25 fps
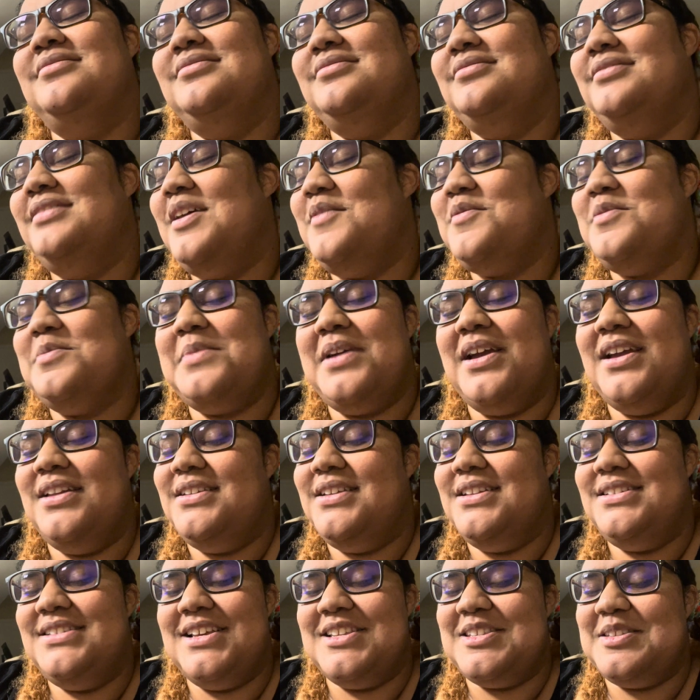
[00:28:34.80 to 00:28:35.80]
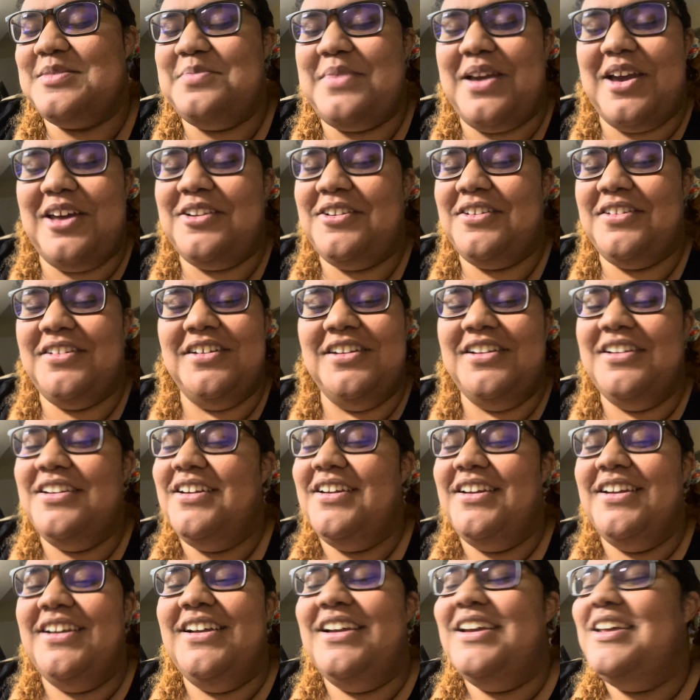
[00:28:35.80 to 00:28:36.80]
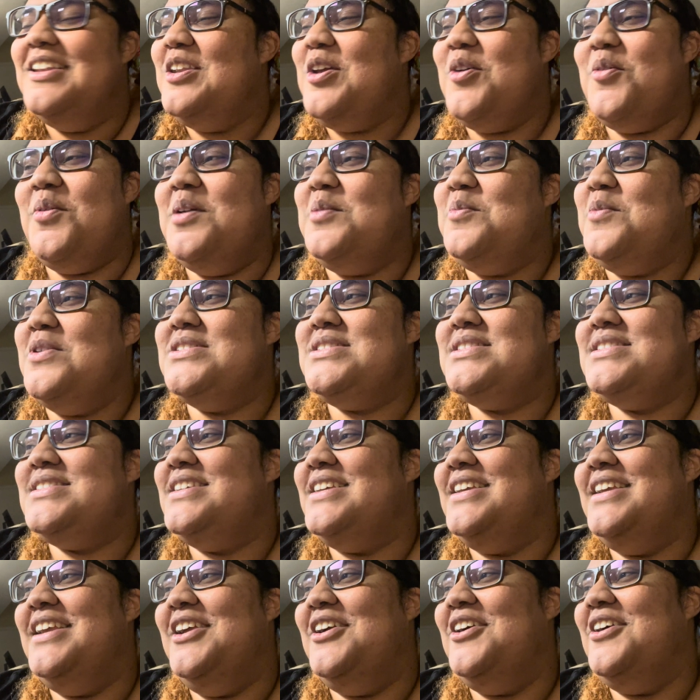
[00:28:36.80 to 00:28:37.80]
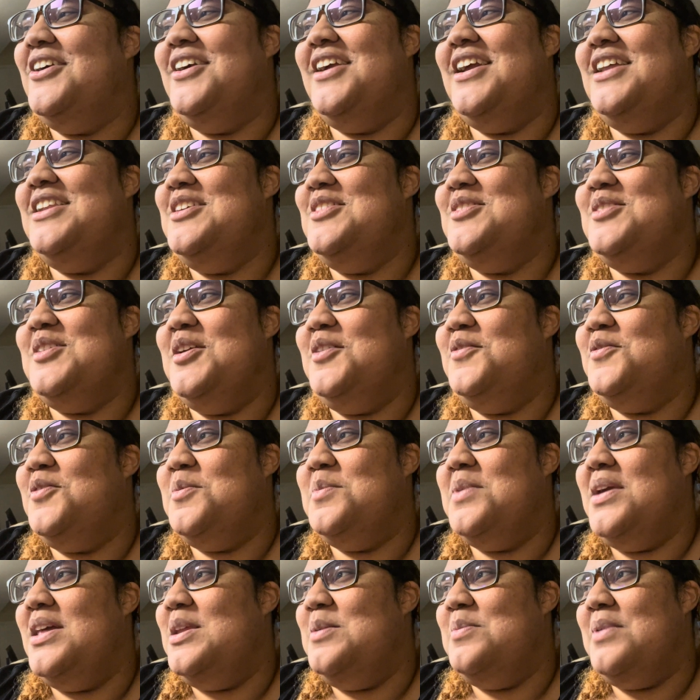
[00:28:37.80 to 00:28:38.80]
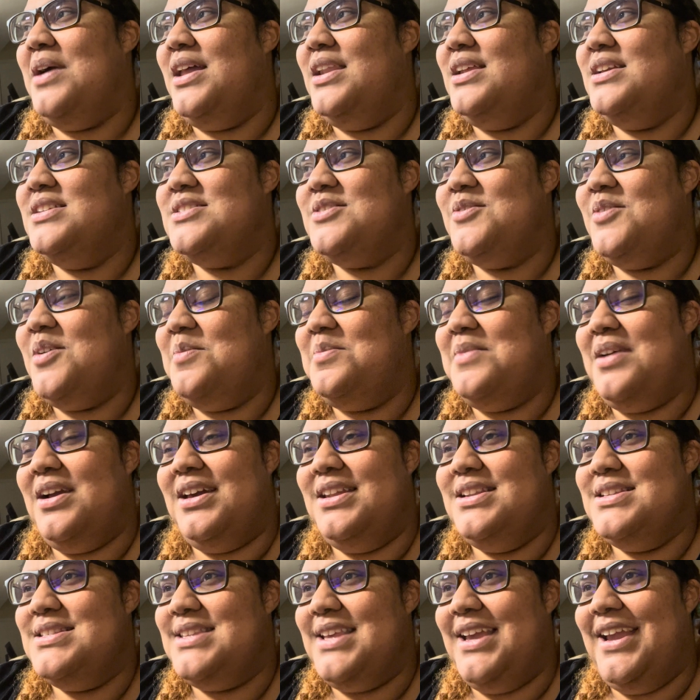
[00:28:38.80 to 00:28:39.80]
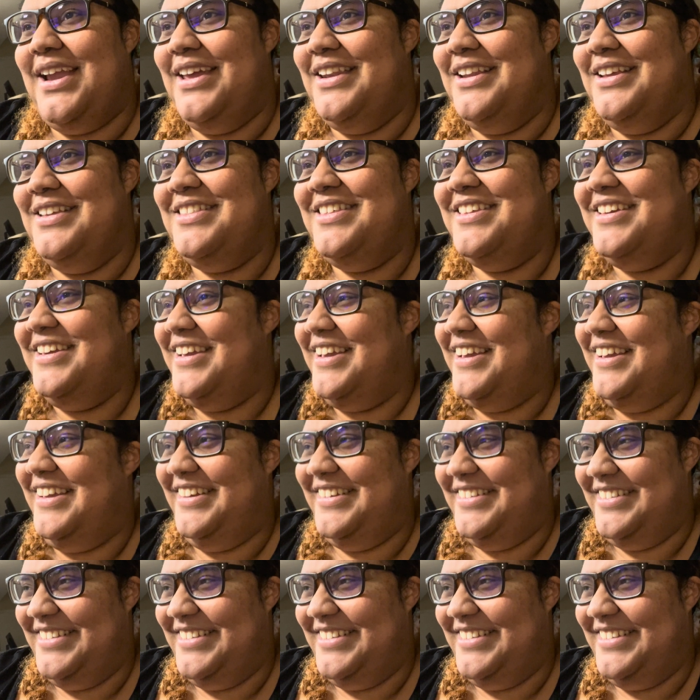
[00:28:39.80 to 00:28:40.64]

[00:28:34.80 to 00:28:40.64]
never mind. It doesn't matter. No one wants to hear anything from anybody, so I'm not going to say anything.